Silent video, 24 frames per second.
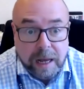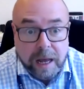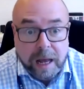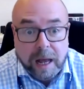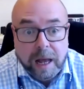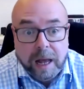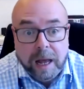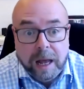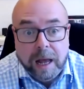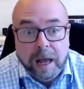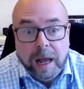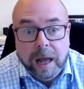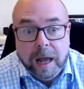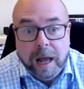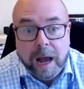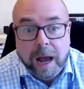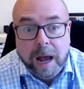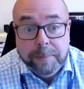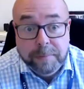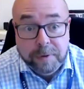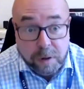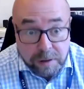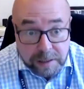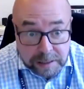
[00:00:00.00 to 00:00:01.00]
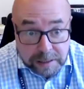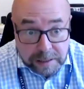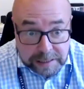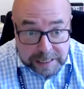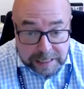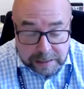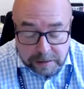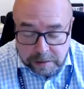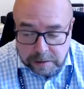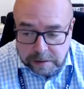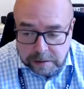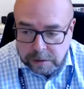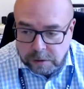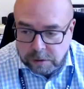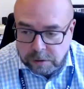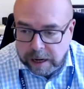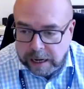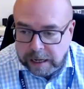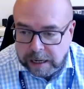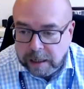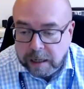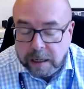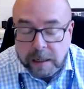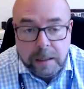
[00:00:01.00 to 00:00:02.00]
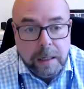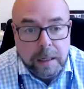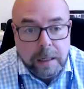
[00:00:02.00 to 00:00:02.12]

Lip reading: I'm not a Delta trainer,